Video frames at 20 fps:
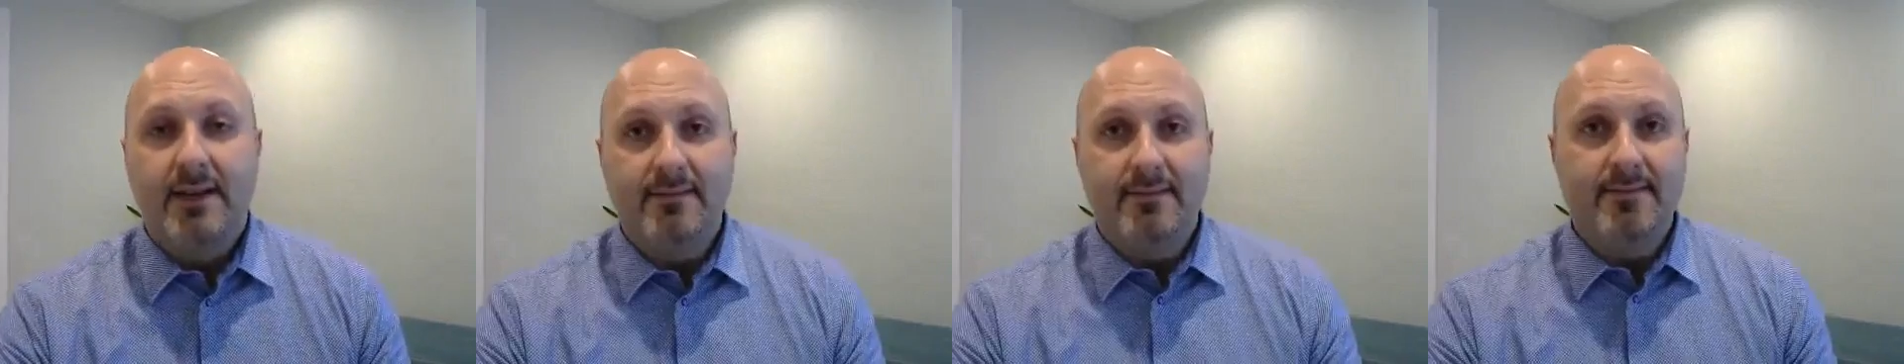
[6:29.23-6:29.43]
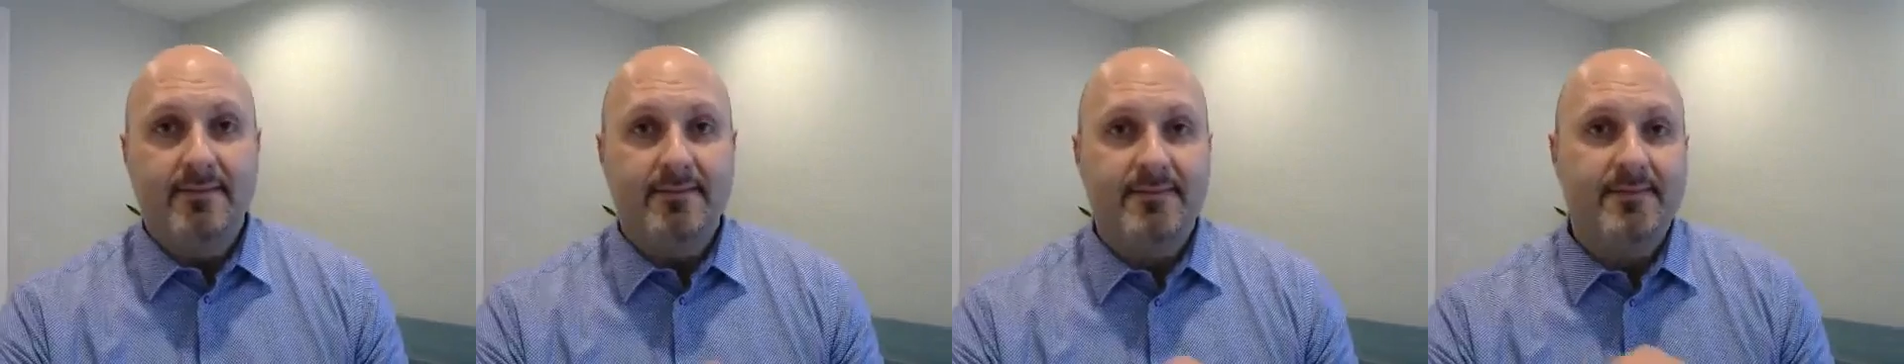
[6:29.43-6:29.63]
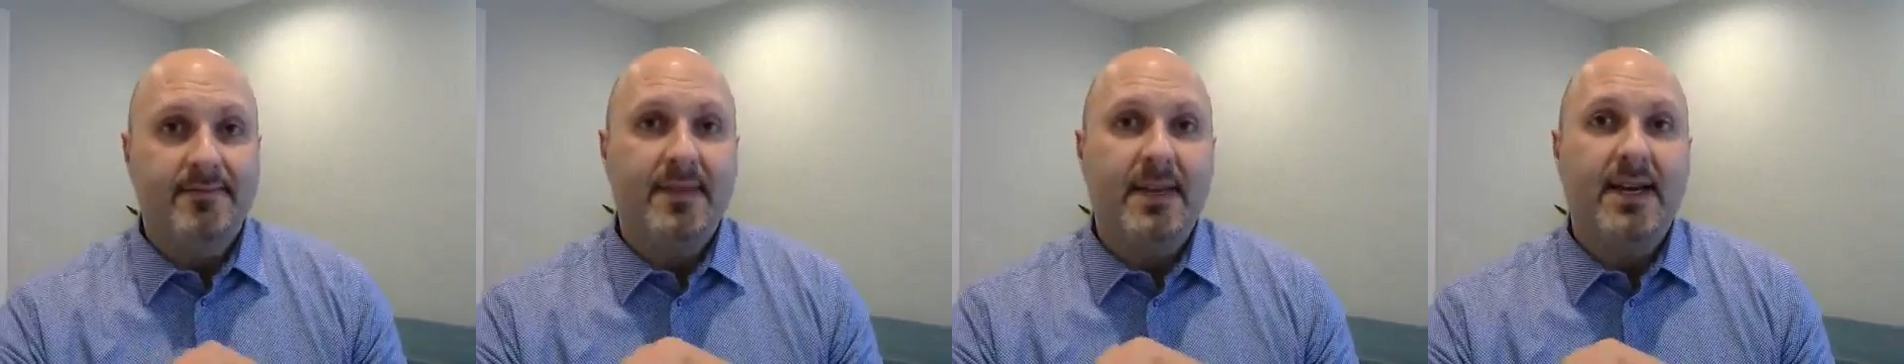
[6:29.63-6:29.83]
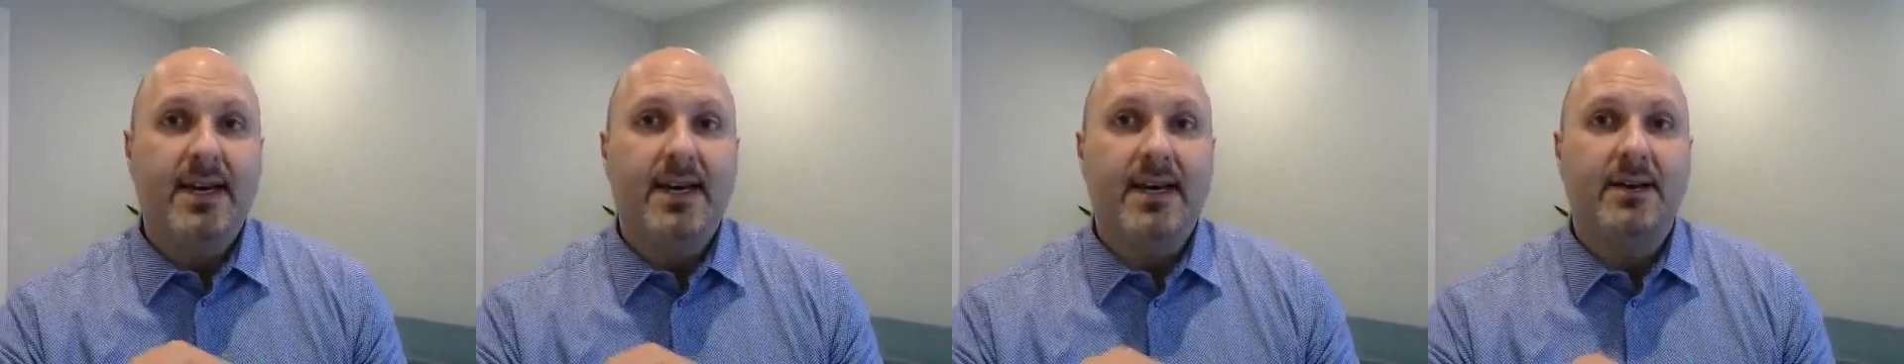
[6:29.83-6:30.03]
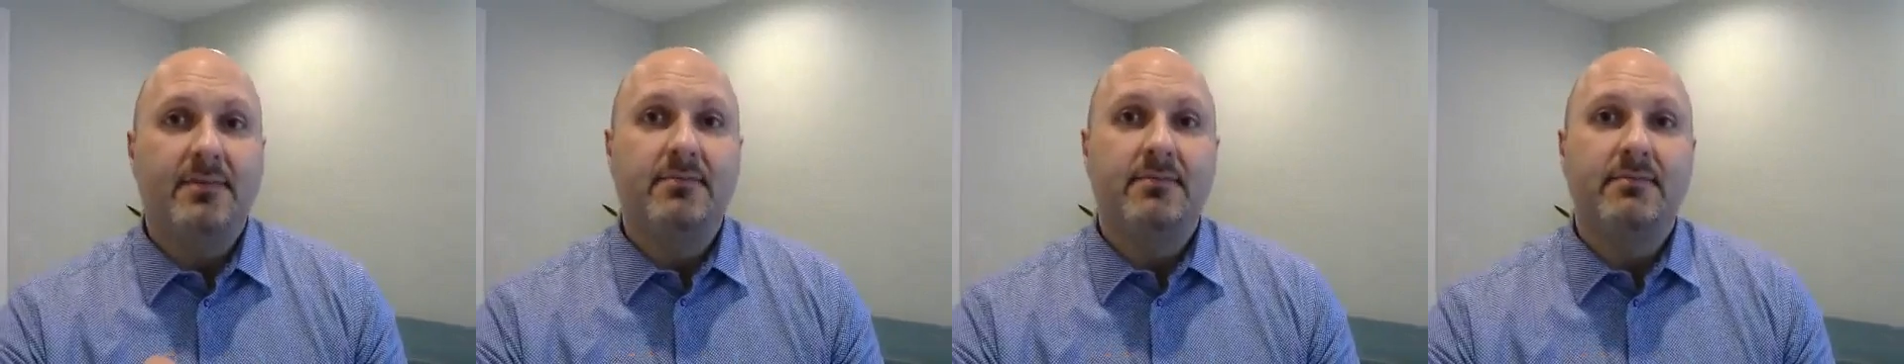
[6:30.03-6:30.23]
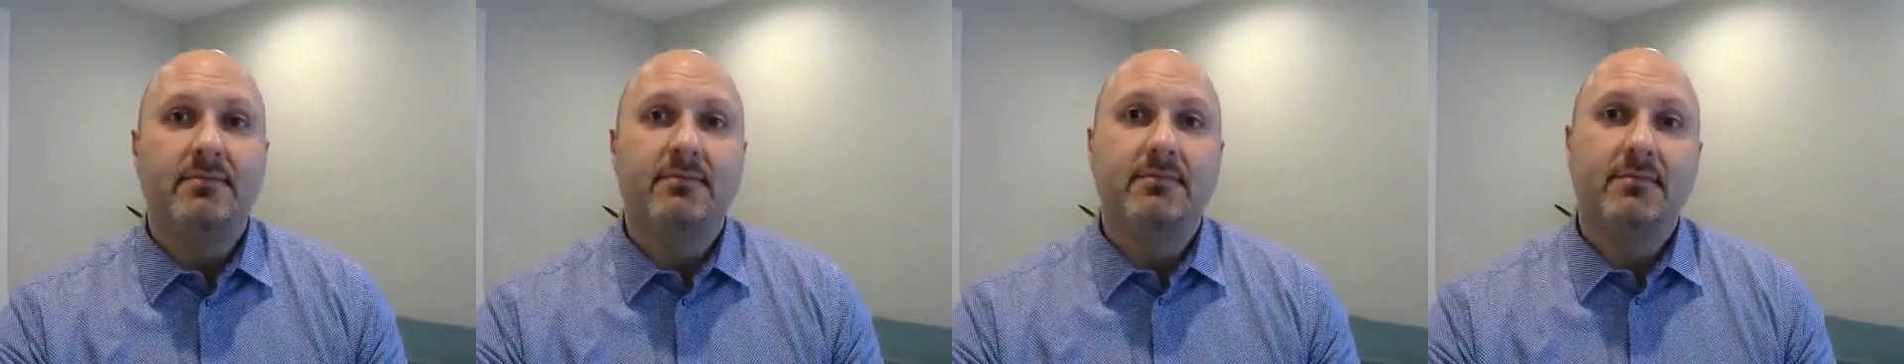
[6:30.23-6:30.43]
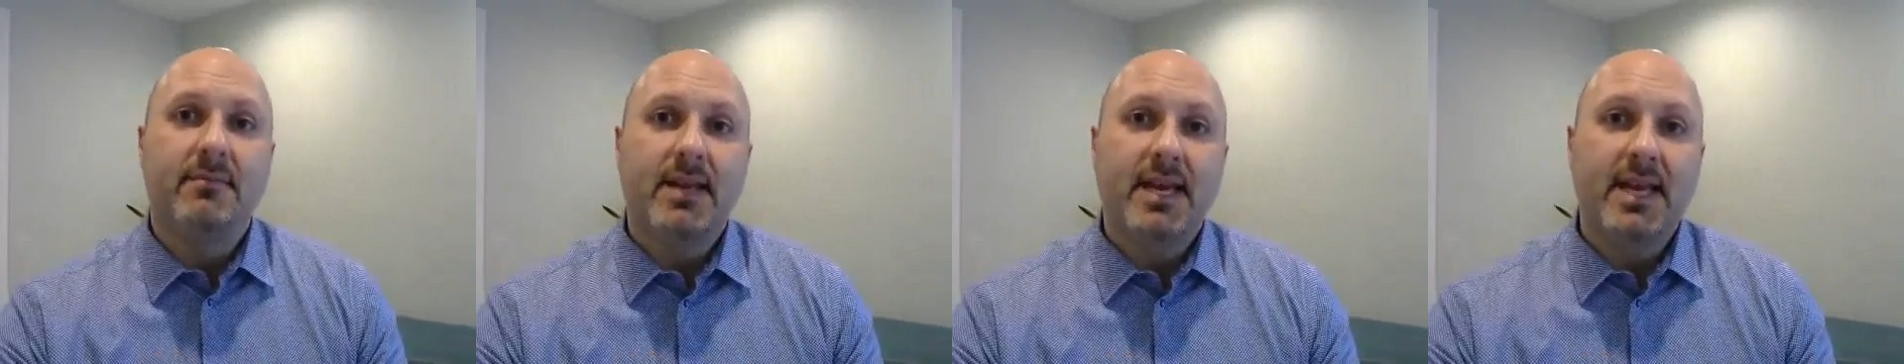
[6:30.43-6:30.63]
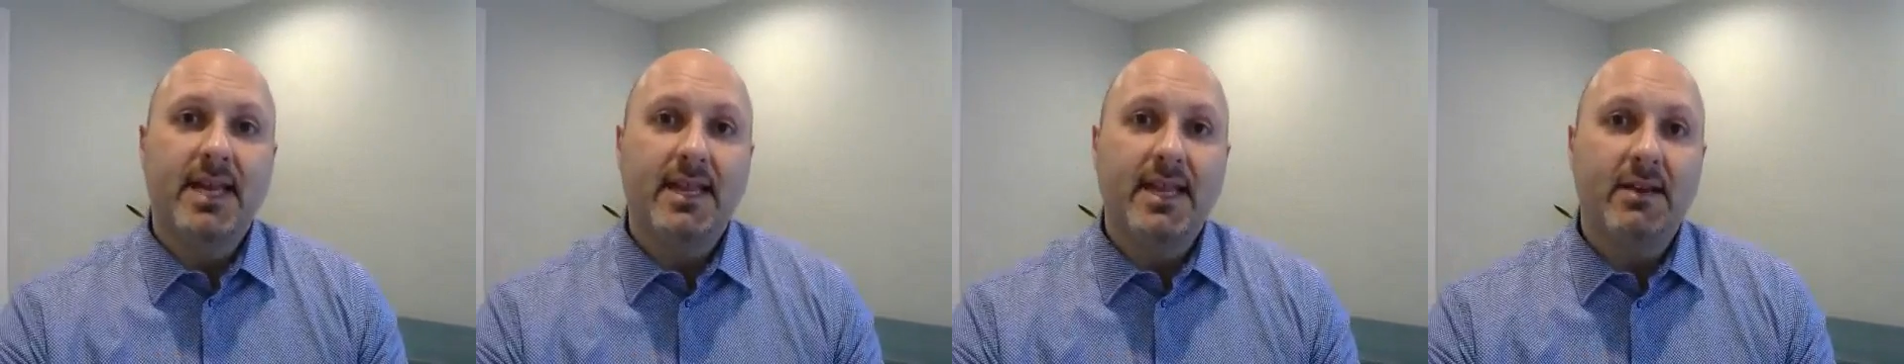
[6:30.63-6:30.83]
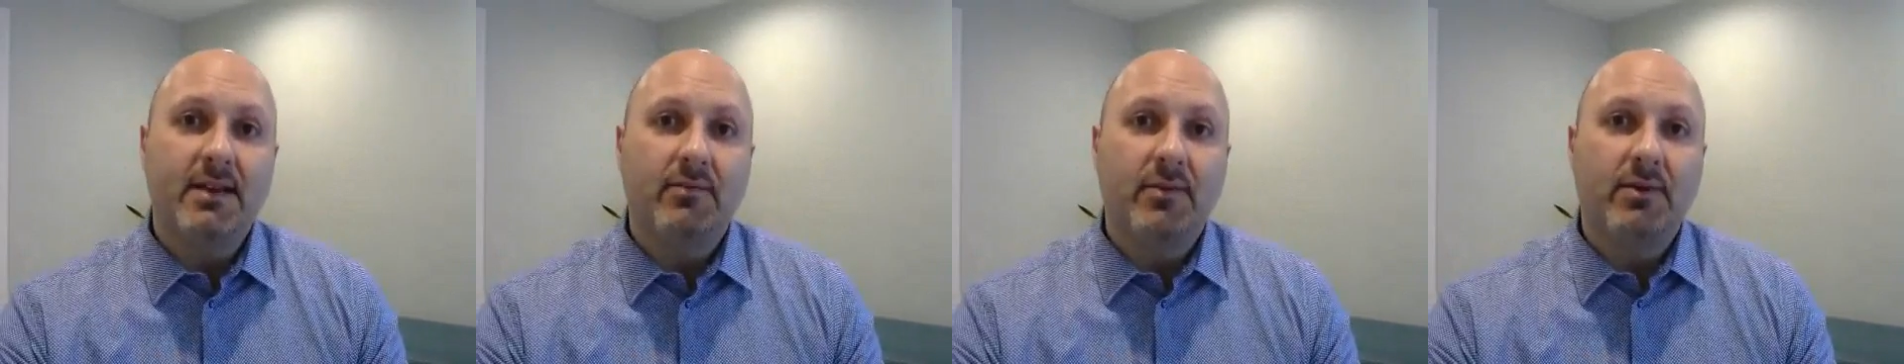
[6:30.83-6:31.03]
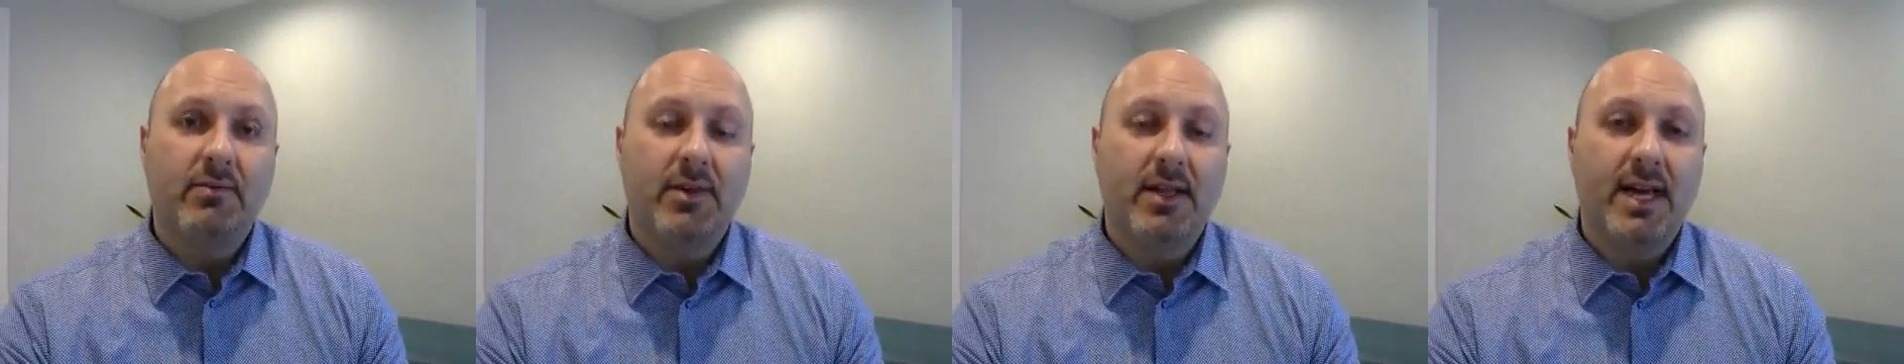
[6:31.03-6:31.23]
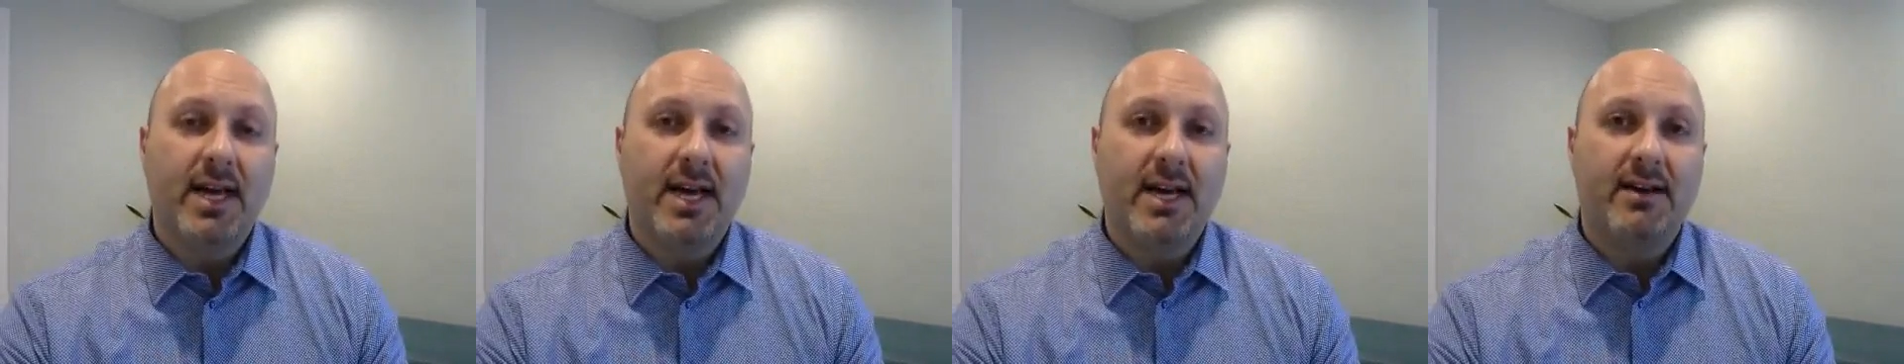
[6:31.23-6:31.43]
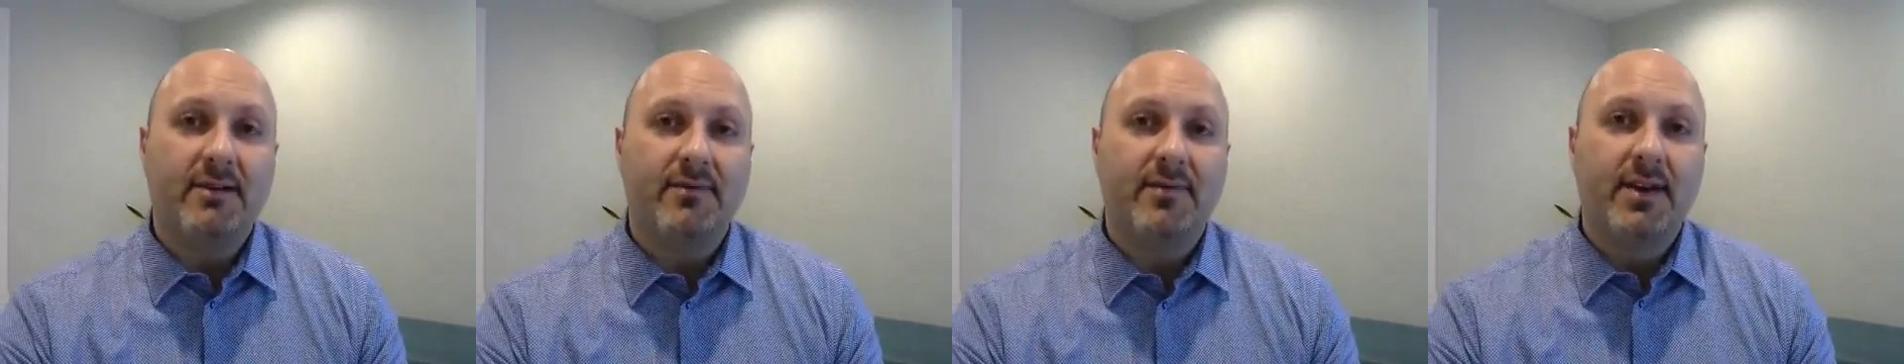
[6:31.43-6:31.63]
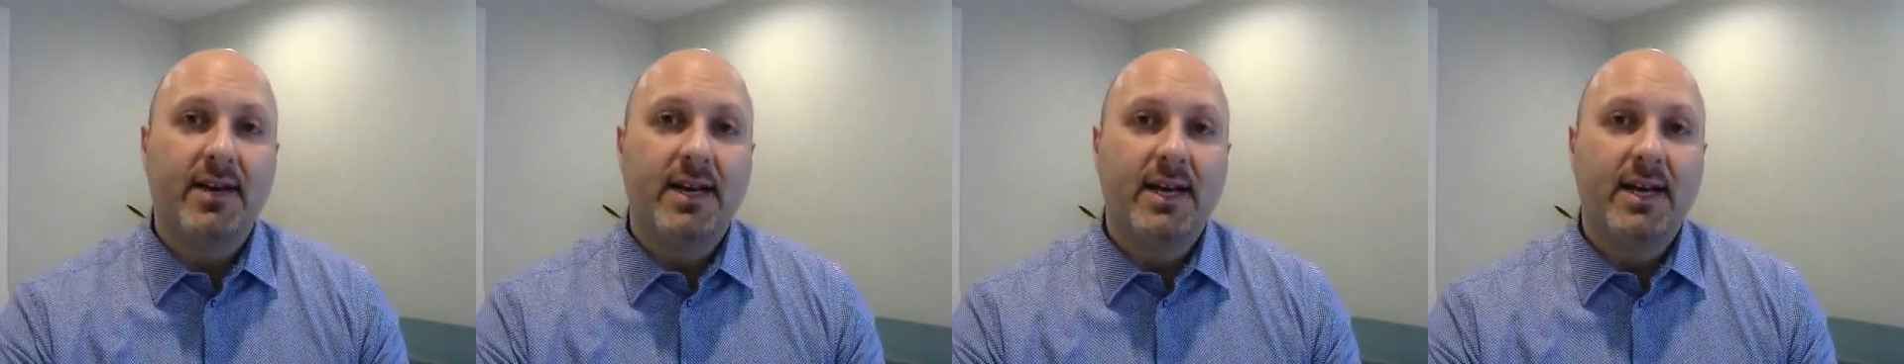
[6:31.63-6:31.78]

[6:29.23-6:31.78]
And then we will have,